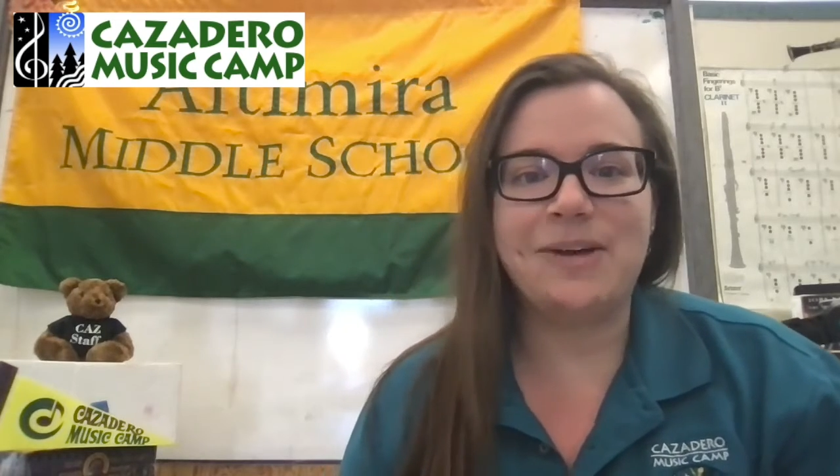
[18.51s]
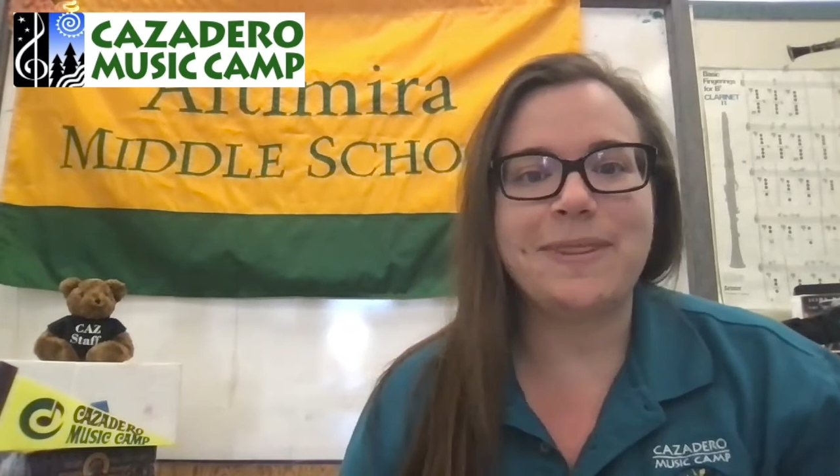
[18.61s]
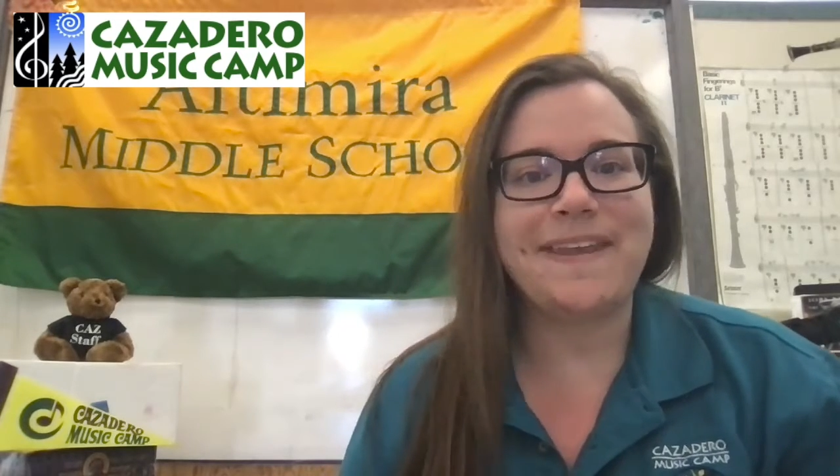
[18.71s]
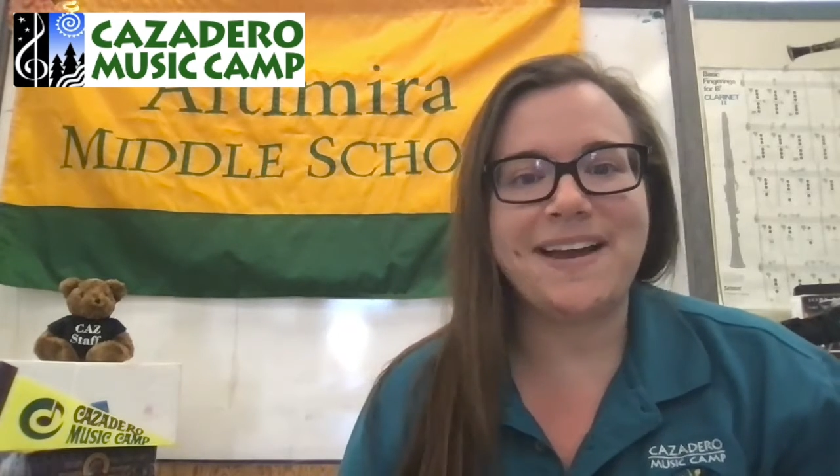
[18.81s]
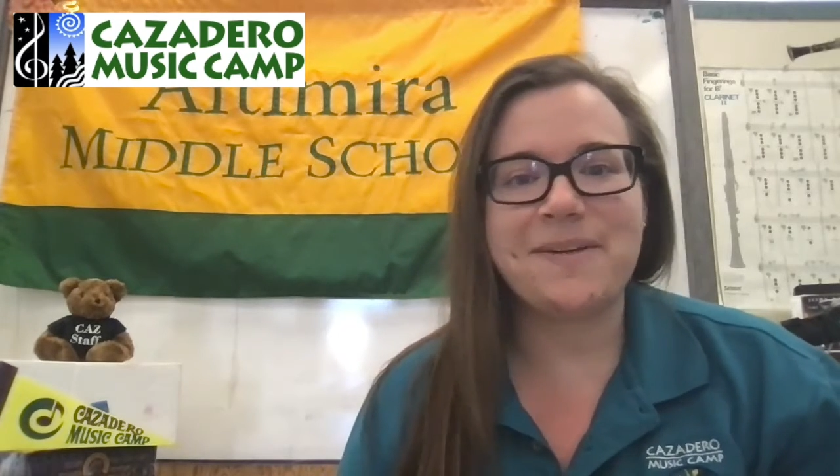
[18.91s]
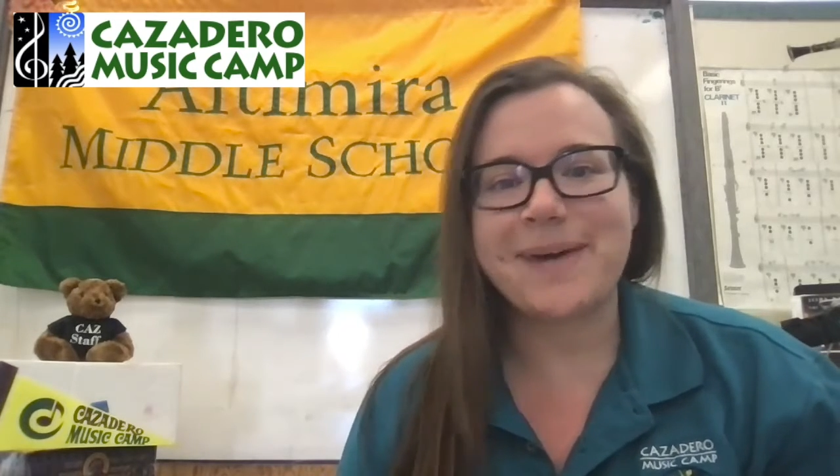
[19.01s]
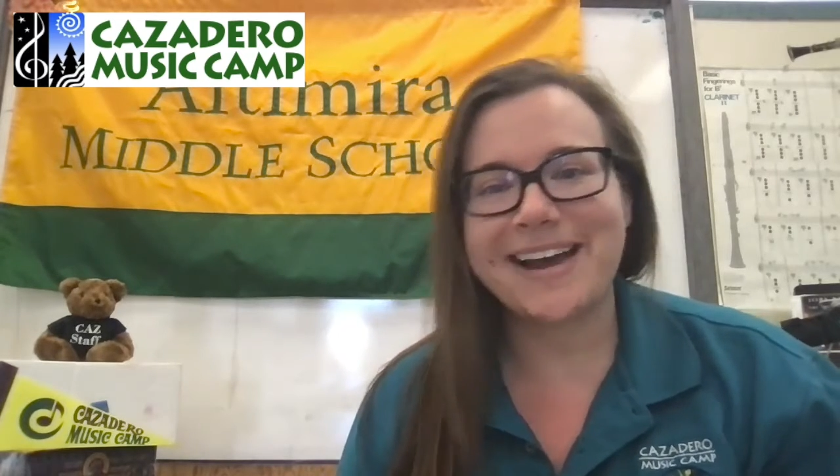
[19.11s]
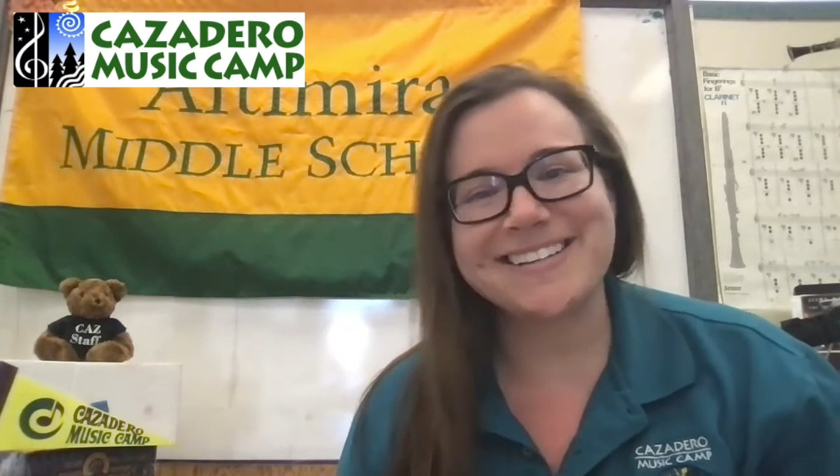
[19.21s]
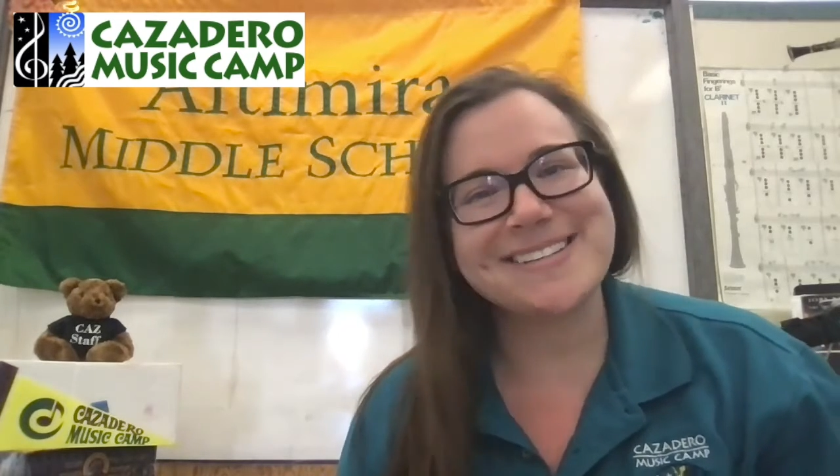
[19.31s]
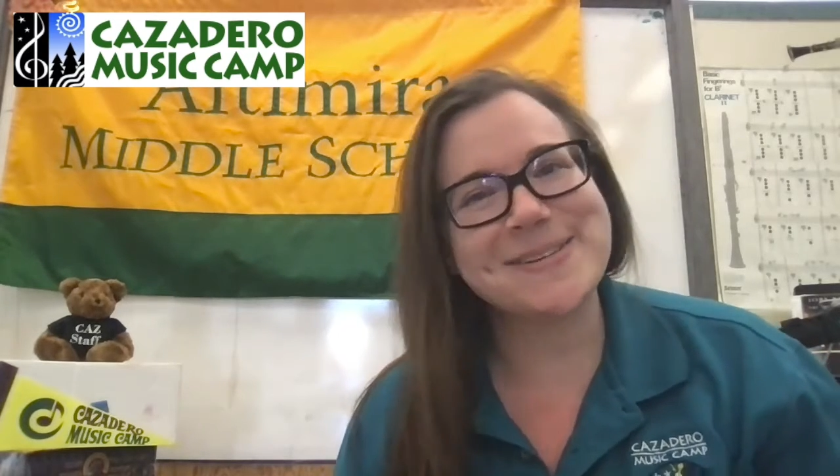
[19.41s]
and when they come
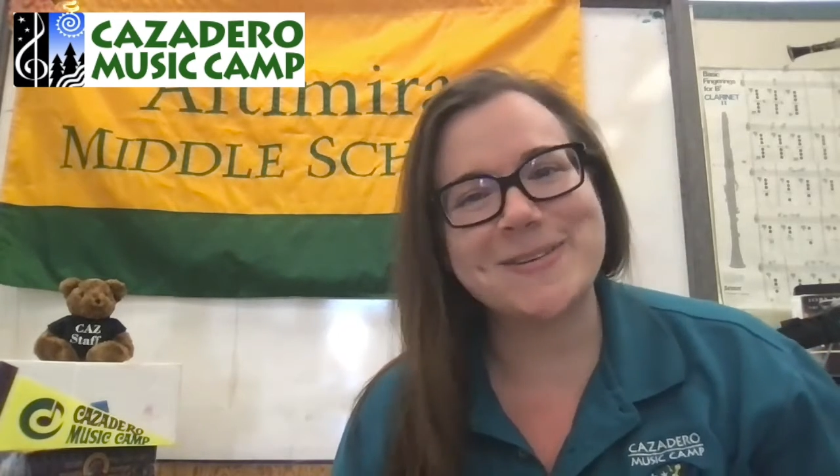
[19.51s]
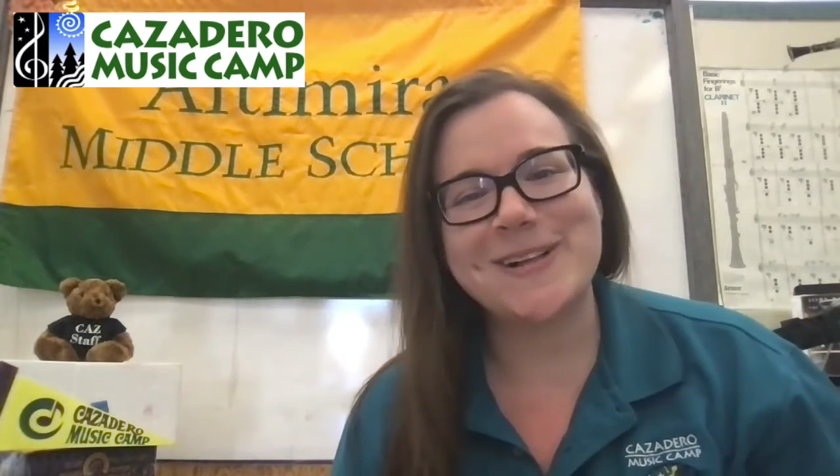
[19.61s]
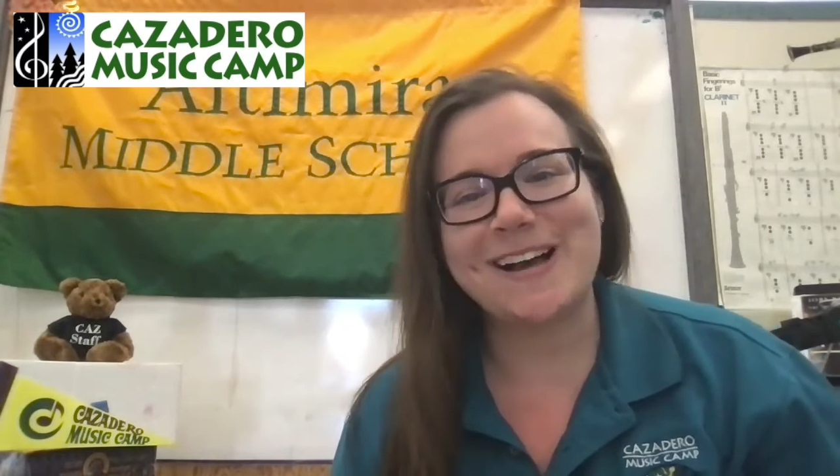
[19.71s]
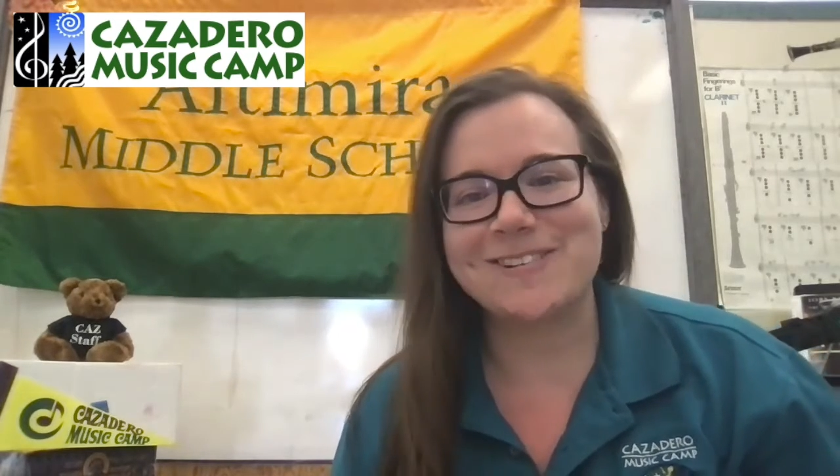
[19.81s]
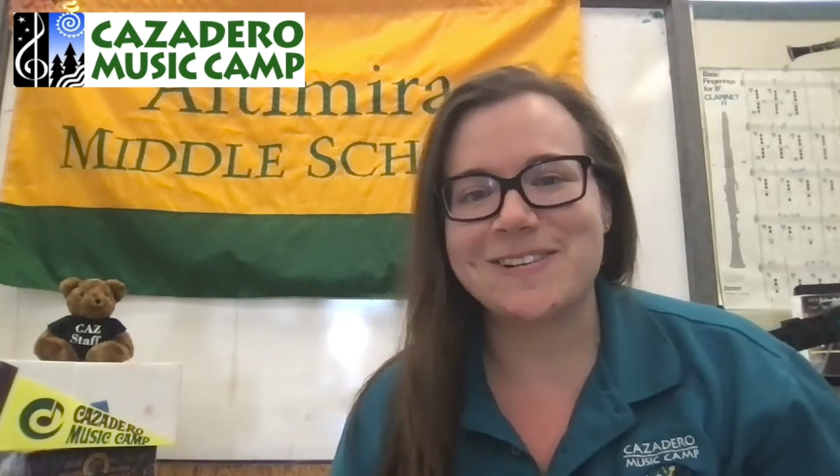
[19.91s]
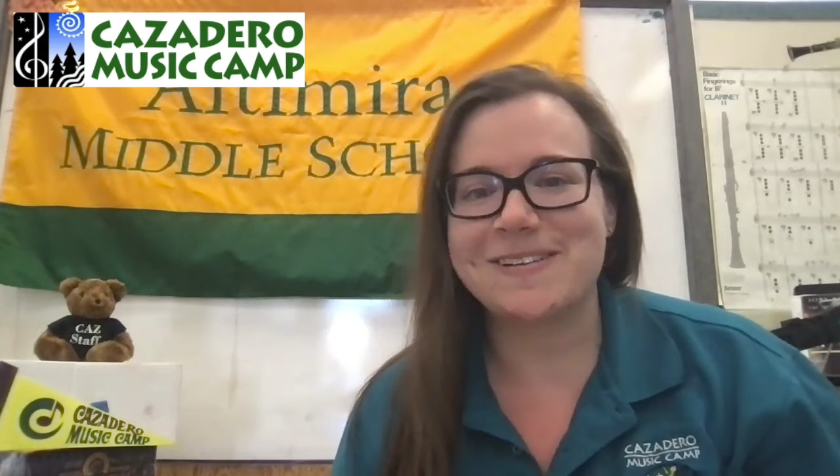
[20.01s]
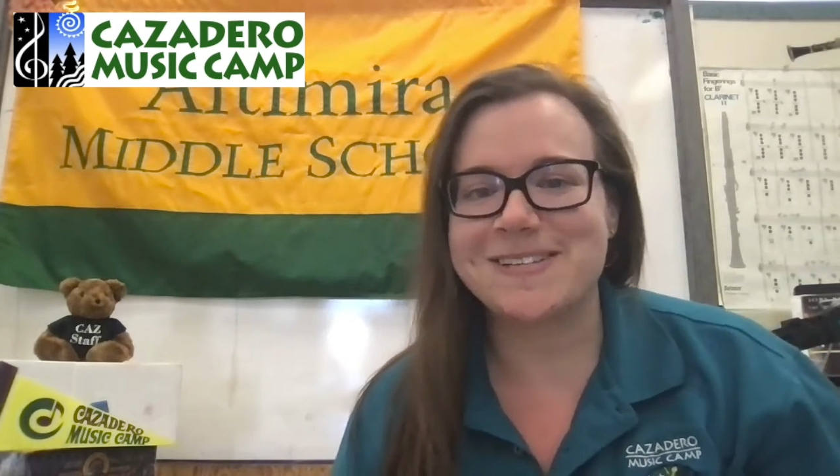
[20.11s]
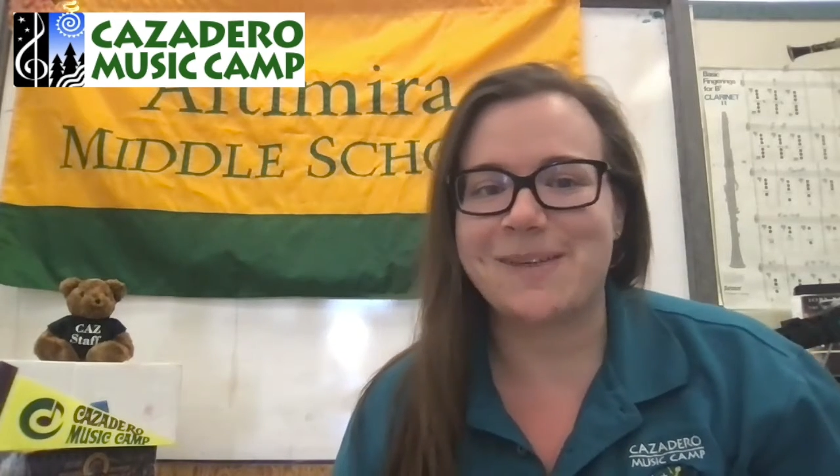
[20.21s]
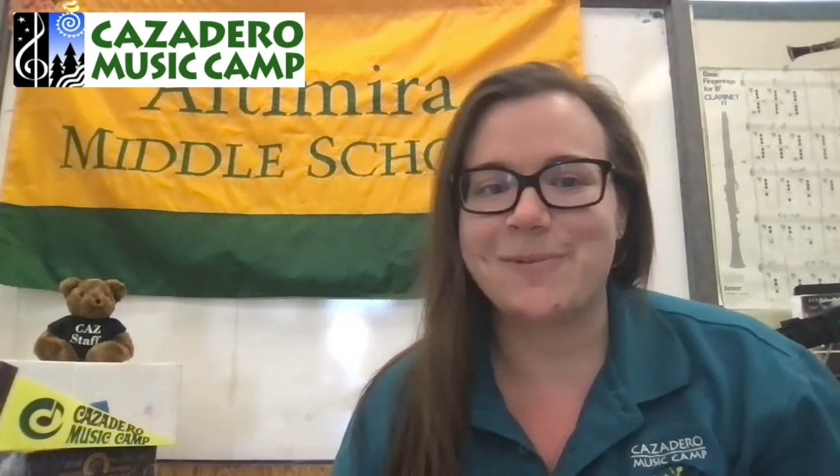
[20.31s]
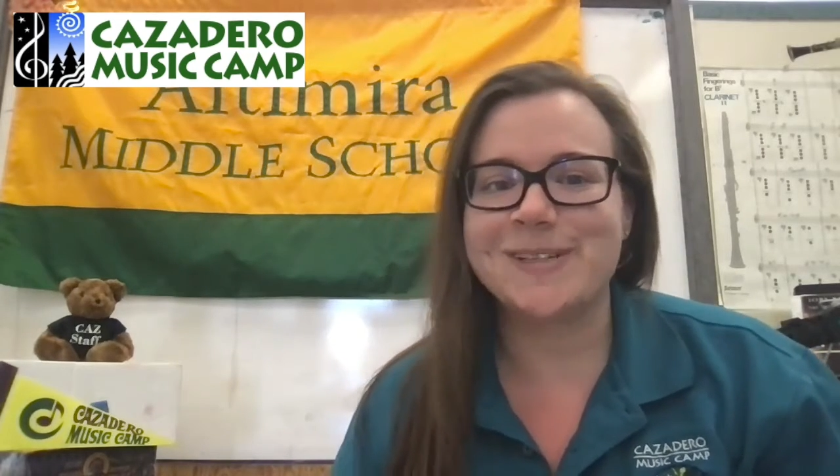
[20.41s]
back to school after their
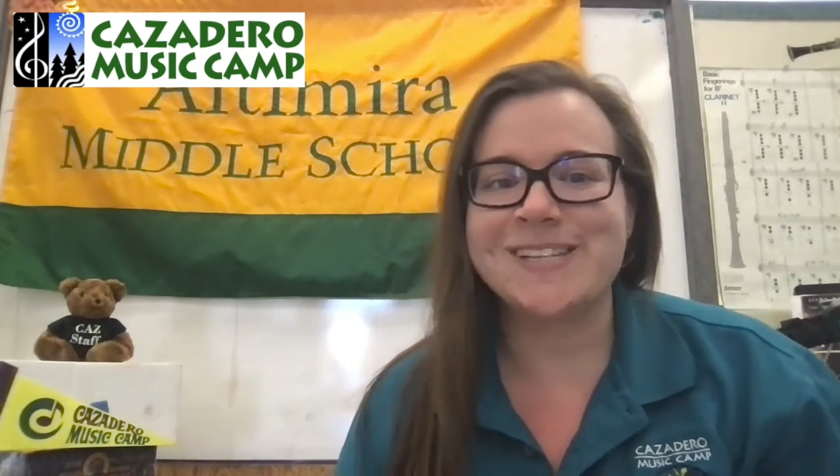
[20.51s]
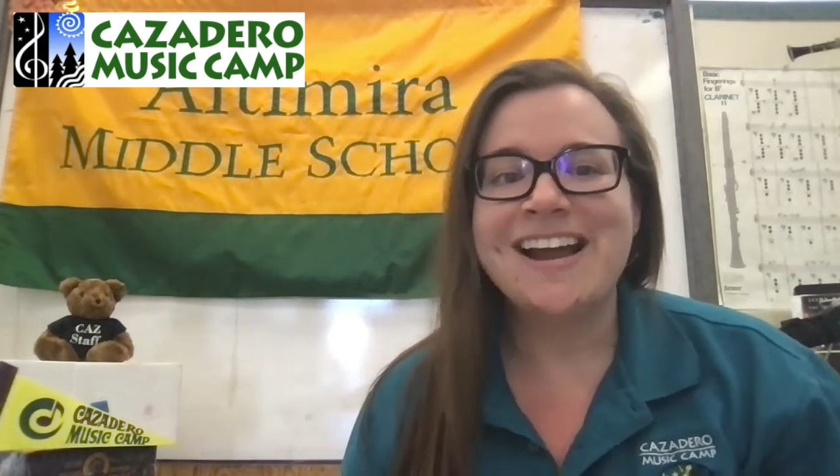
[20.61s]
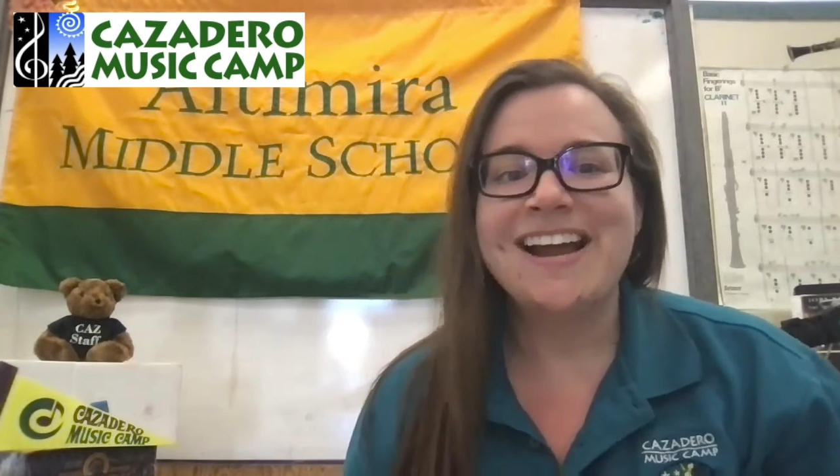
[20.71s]
summers,